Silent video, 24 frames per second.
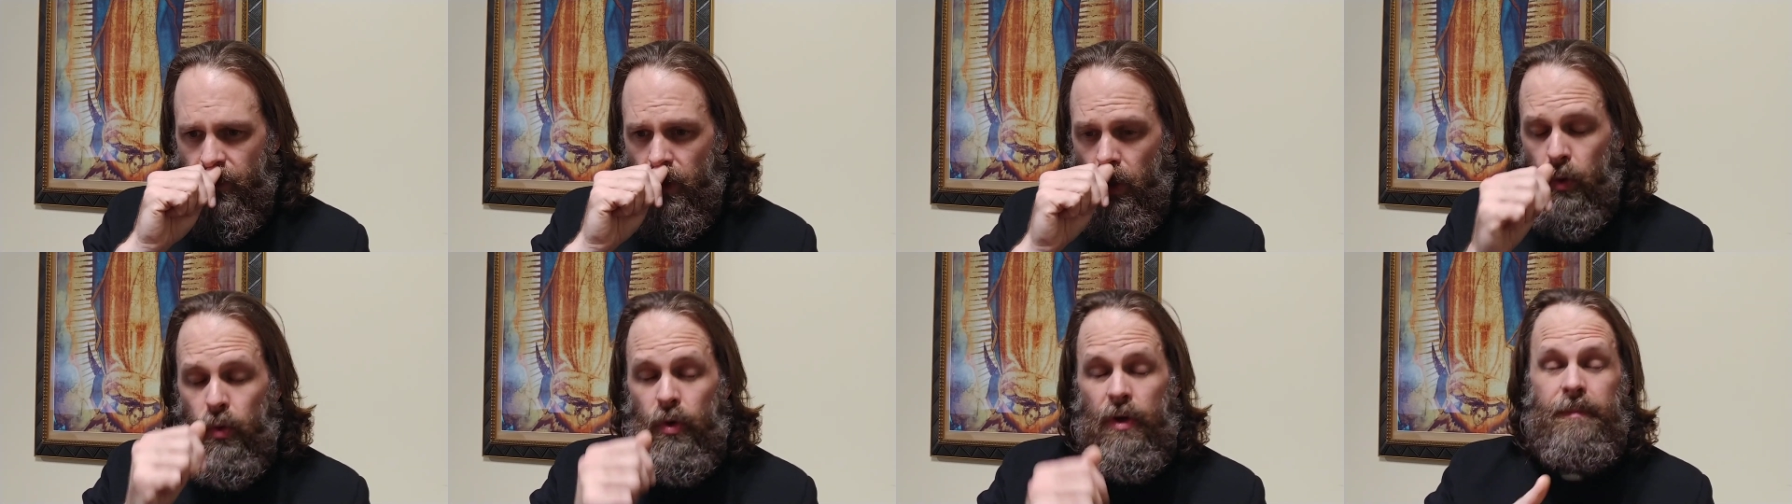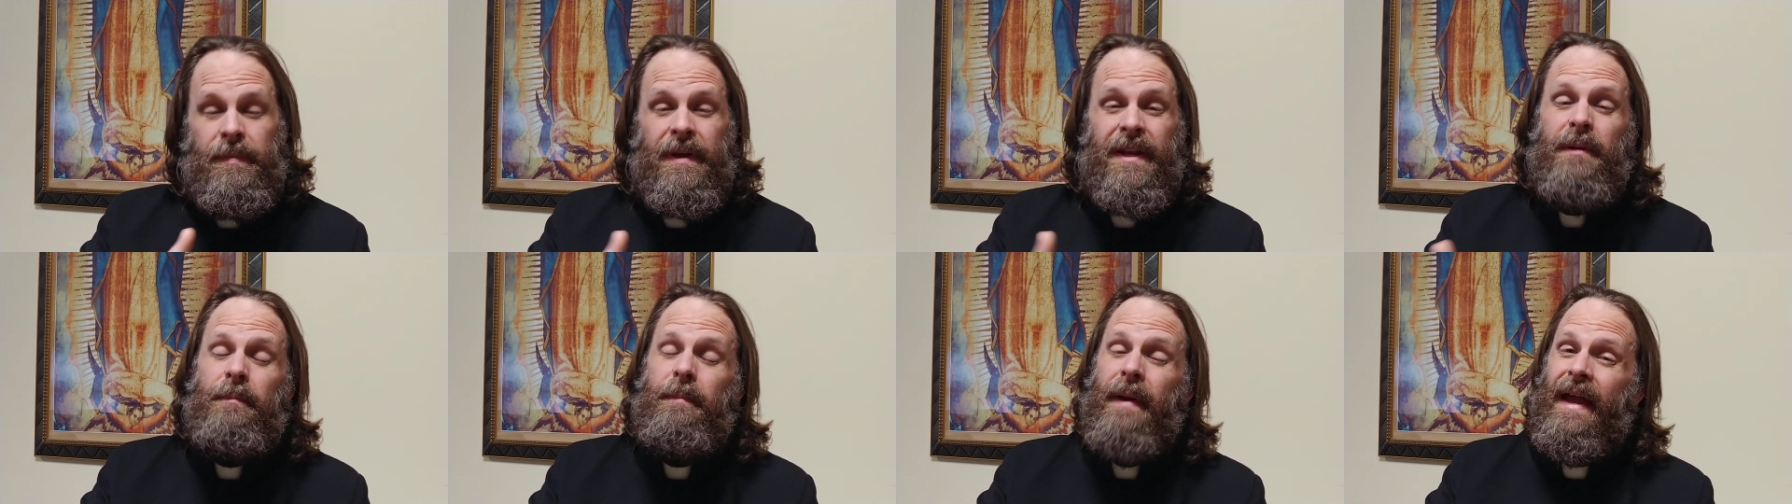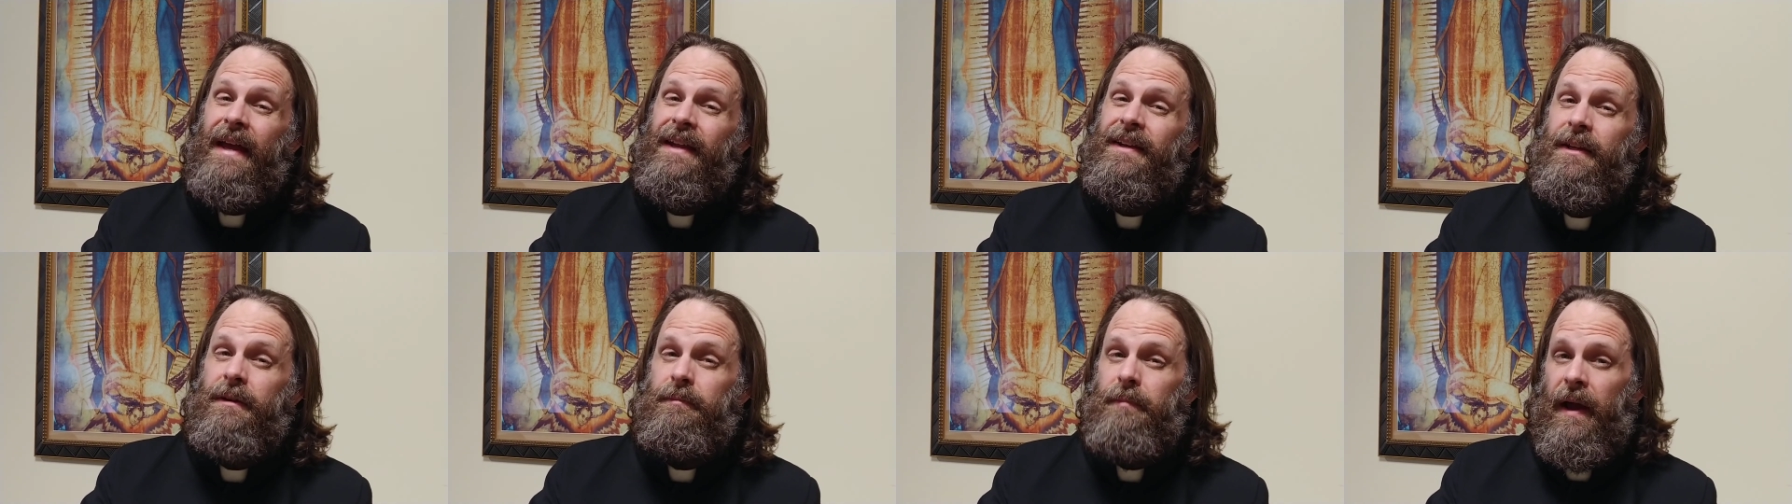who had been
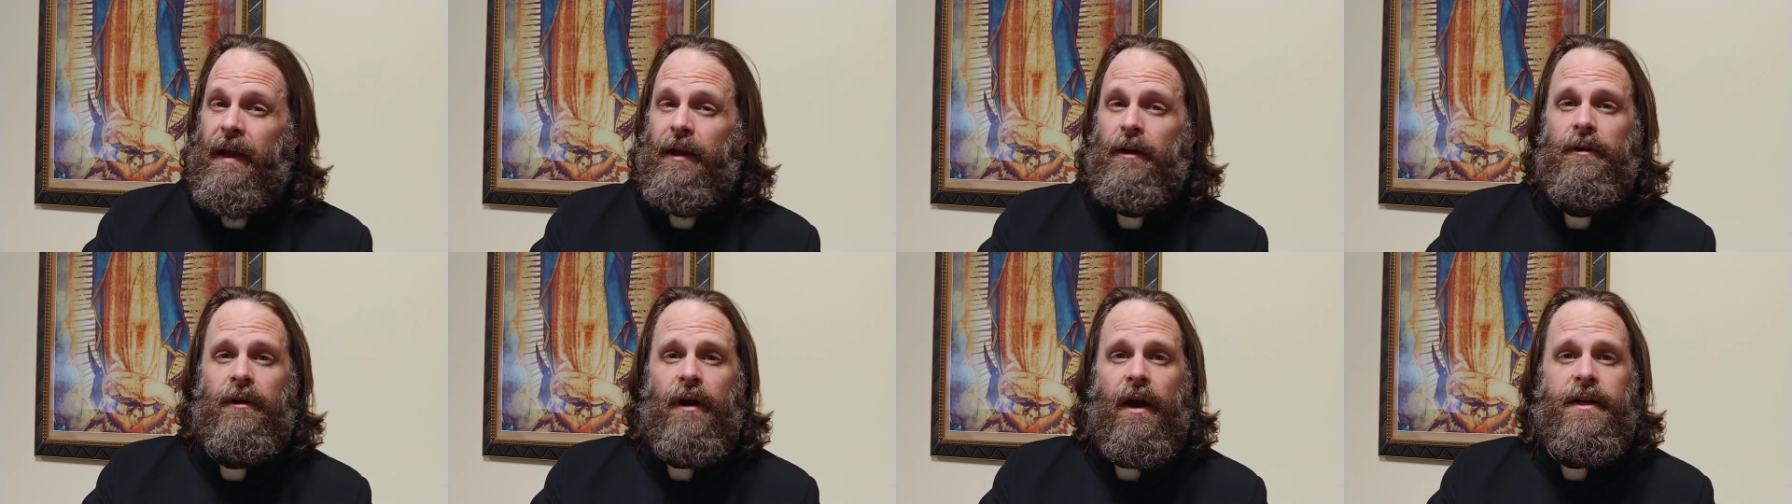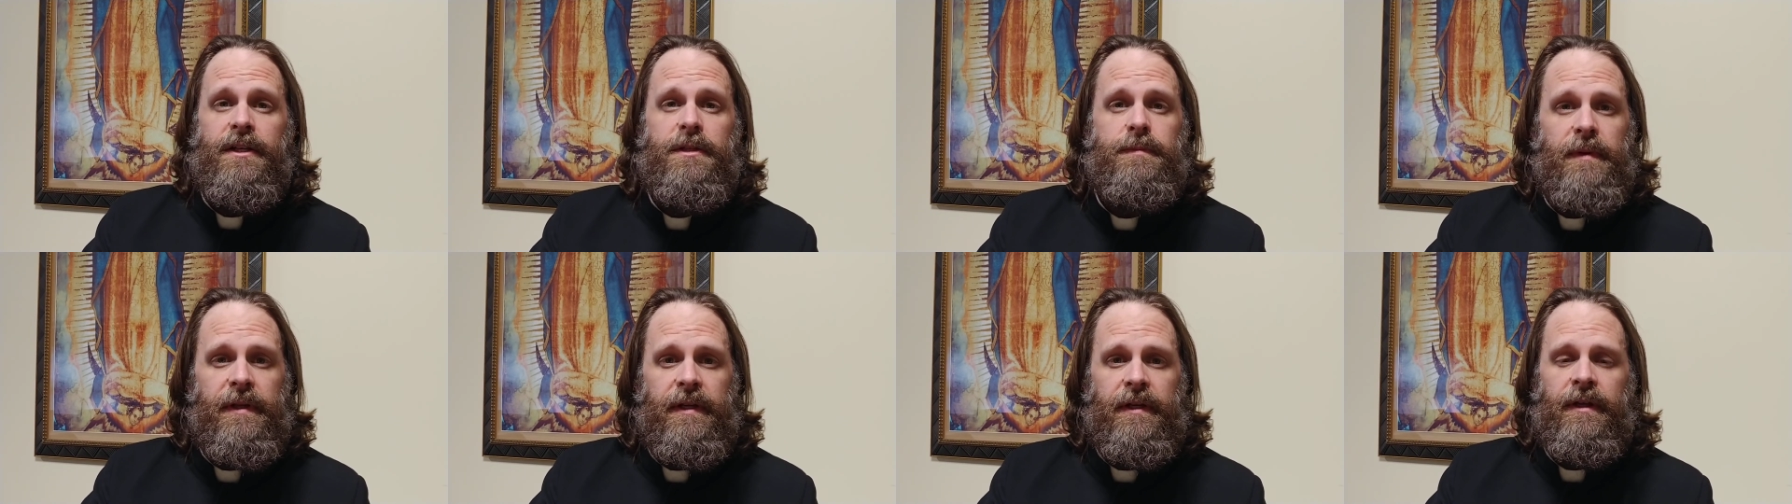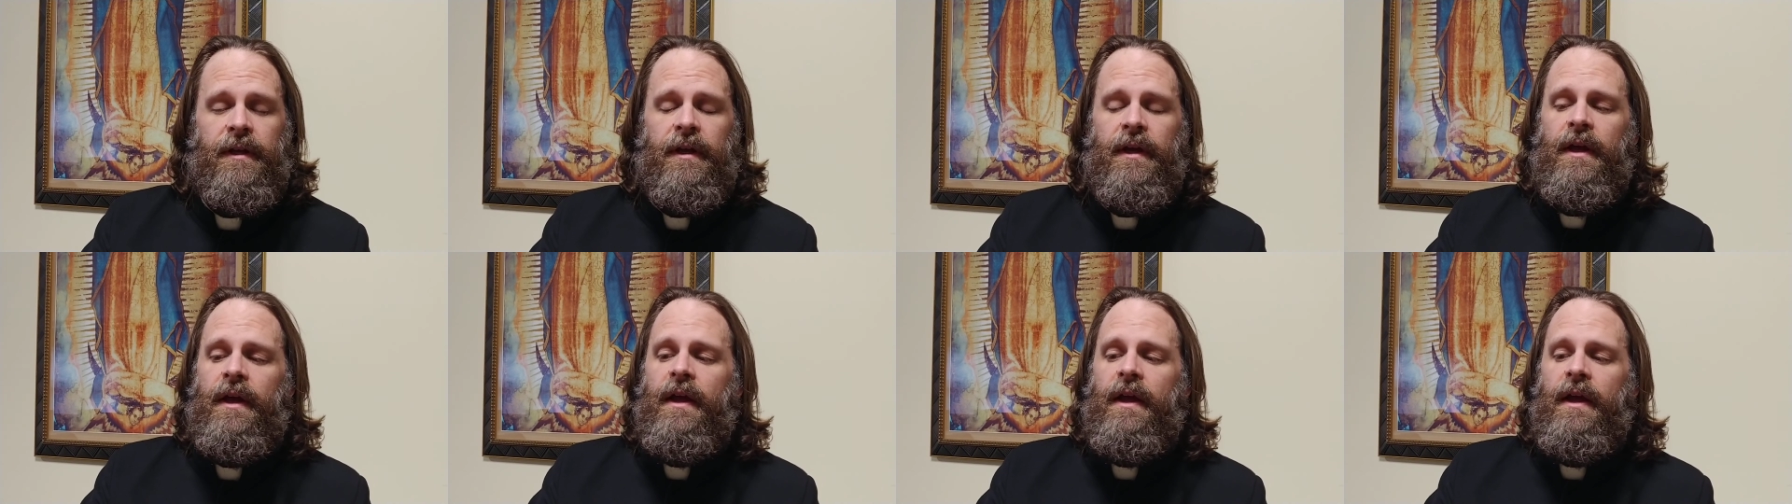abandoned by her husband.